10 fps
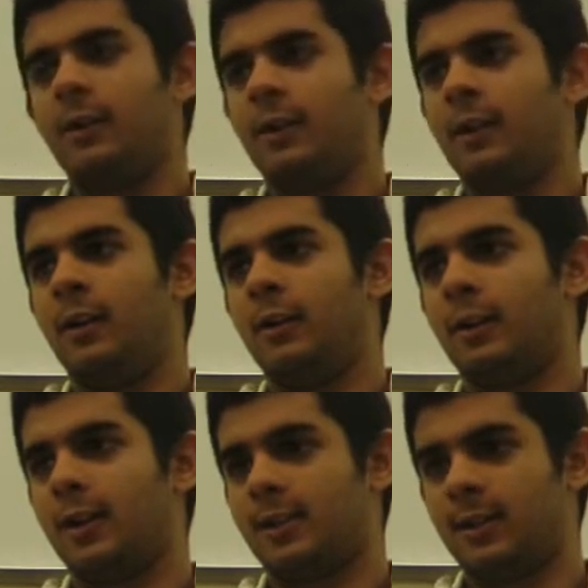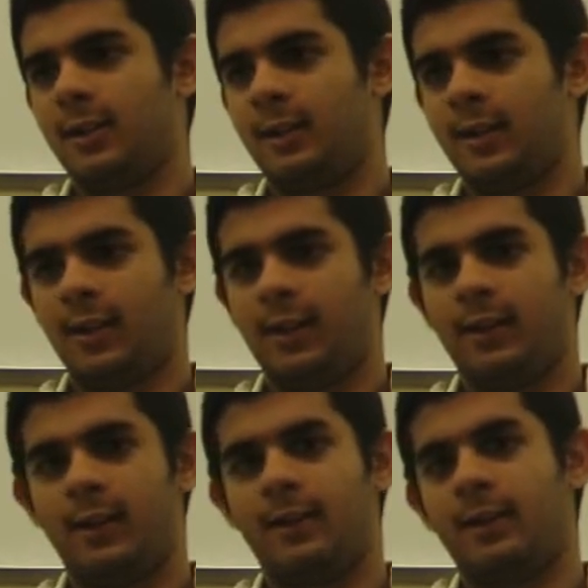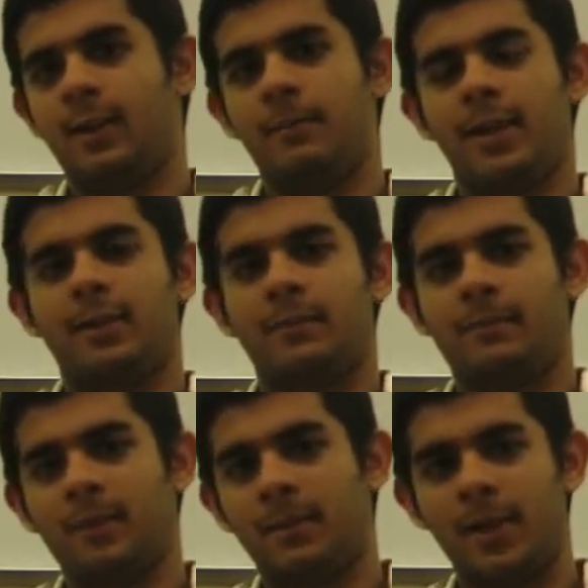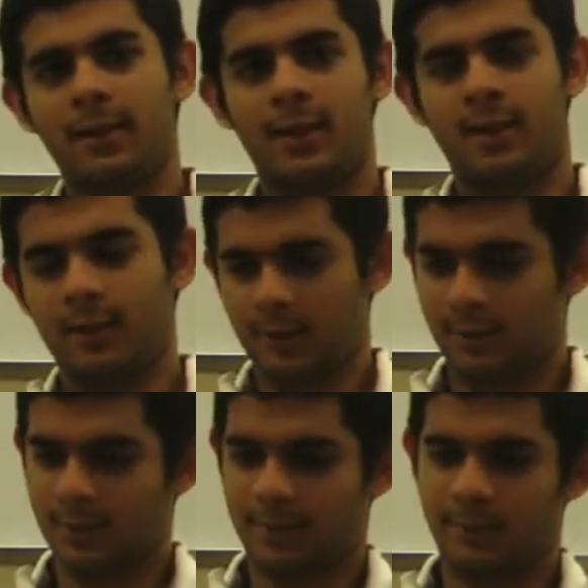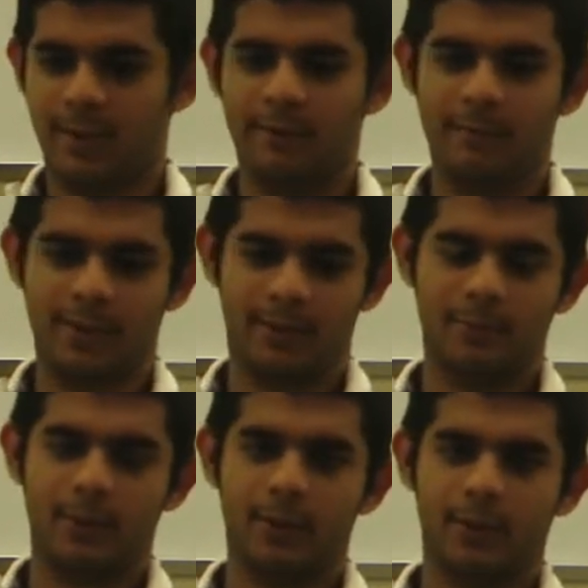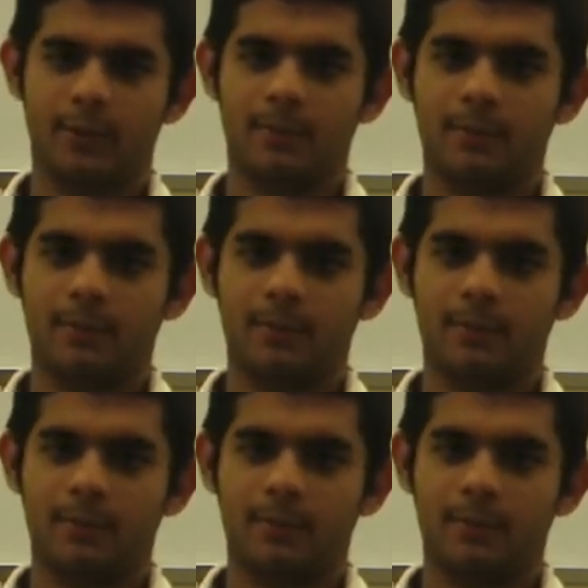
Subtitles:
Occasionally they make their interns do some kind of busy work